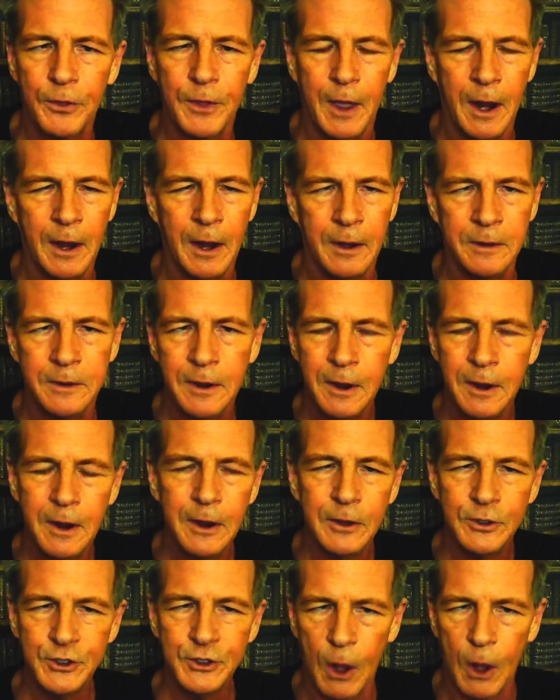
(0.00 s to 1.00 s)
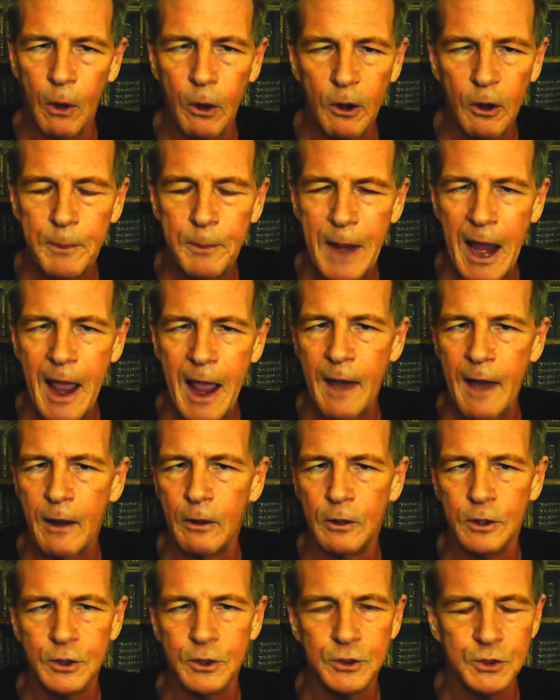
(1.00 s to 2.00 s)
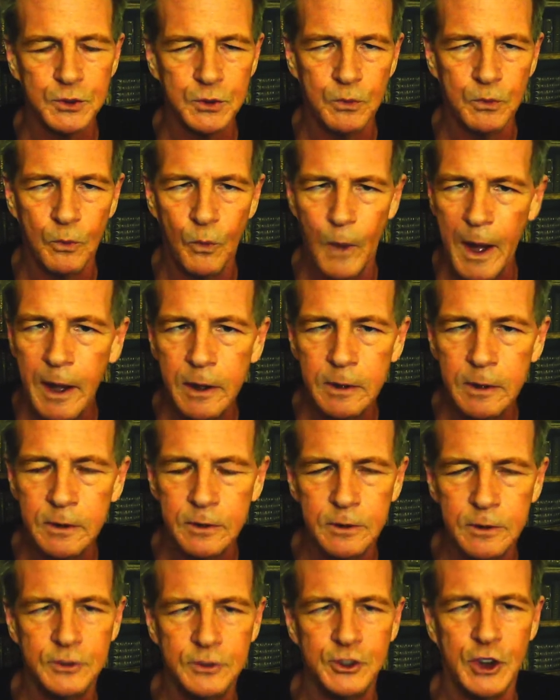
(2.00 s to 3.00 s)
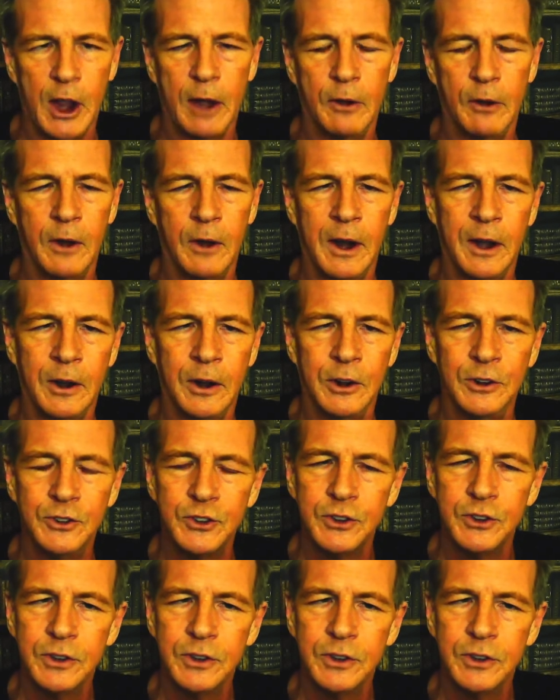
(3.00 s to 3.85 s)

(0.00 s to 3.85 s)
and solar panels, wind generators.